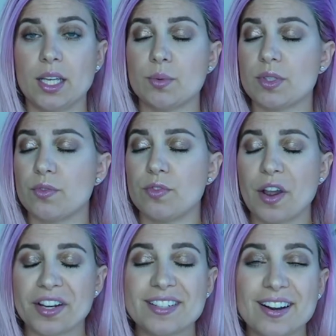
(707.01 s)
It was a
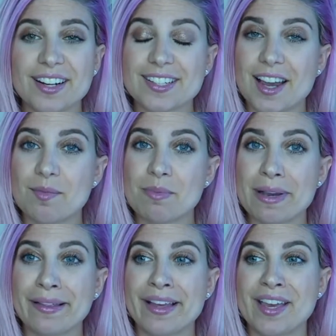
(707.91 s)
very dark time in
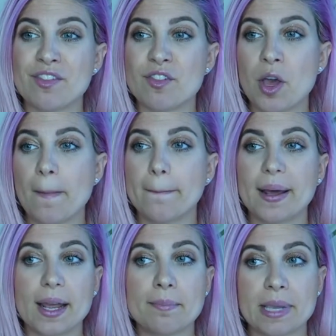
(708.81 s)
my life,
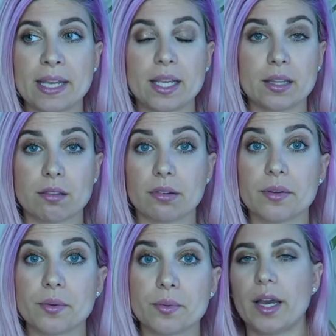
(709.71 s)
but I made it
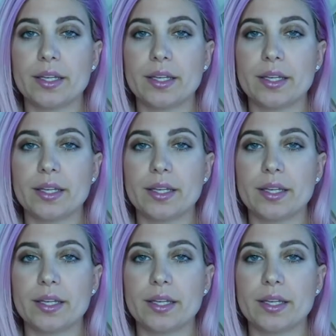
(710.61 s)
through.